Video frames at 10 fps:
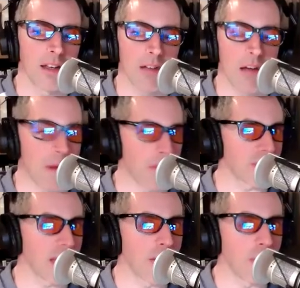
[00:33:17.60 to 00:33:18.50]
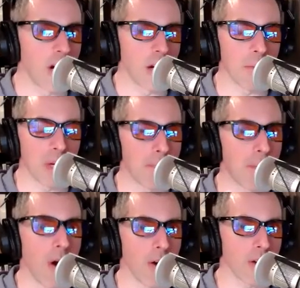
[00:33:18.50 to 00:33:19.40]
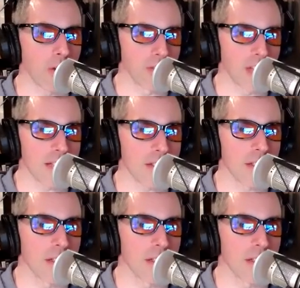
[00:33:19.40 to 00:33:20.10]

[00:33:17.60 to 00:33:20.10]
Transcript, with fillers: I might be saying it wrong, but a particle test,